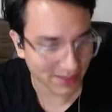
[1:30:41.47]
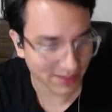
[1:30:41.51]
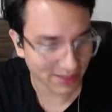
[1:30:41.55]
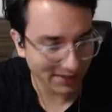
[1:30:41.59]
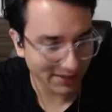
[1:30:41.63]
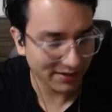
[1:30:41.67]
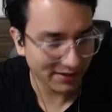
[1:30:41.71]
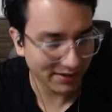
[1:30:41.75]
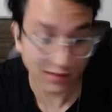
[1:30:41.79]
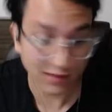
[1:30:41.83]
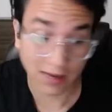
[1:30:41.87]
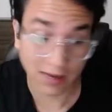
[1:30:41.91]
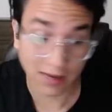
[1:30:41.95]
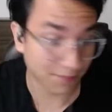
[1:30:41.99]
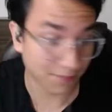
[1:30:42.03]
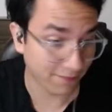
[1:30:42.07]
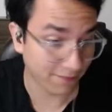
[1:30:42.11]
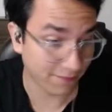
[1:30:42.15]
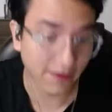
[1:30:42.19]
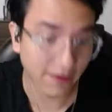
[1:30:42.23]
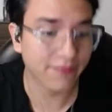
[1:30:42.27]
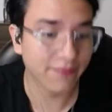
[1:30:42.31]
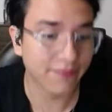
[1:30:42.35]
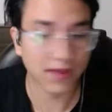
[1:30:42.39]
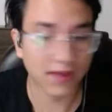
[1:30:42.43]
Yeah,
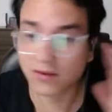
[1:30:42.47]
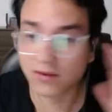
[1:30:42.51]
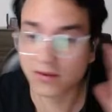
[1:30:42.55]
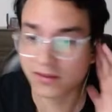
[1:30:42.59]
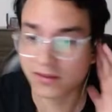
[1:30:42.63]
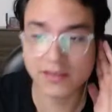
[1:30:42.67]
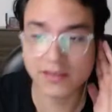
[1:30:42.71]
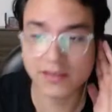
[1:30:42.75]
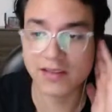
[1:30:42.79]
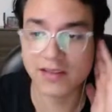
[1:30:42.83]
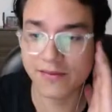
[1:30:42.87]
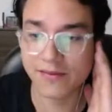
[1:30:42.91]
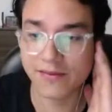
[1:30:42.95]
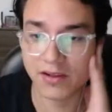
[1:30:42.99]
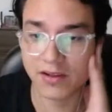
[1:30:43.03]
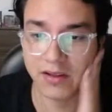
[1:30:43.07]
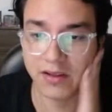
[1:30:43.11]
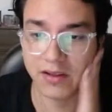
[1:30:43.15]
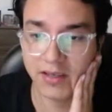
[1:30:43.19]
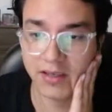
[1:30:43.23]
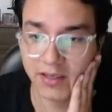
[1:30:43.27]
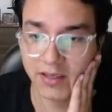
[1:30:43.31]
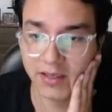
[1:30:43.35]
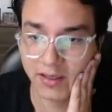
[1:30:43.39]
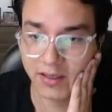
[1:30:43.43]
5,000 is
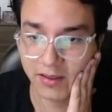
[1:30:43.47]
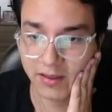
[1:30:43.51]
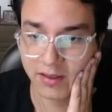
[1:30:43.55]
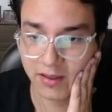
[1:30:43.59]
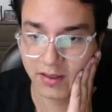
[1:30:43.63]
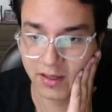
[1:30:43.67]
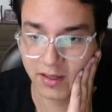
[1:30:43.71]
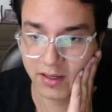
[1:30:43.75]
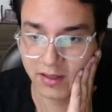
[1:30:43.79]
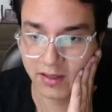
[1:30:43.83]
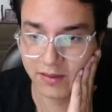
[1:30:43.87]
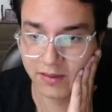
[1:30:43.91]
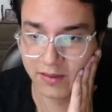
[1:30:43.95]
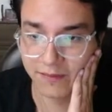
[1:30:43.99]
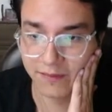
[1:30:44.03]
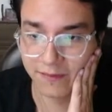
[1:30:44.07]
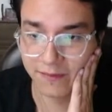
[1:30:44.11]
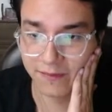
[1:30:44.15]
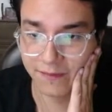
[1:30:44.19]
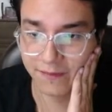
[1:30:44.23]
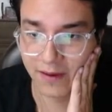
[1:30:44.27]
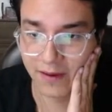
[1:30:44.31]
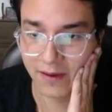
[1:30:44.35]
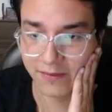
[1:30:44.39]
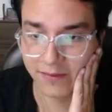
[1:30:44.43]
definitely 5
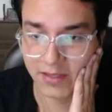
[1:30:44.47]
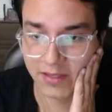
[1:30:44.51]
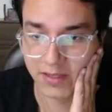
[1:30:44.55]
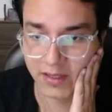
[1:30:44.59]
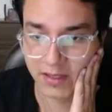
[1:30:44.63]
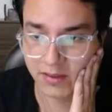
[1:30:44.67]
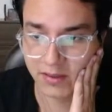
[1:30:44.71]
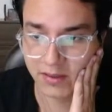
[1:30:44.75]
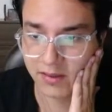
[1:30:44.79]
seconds.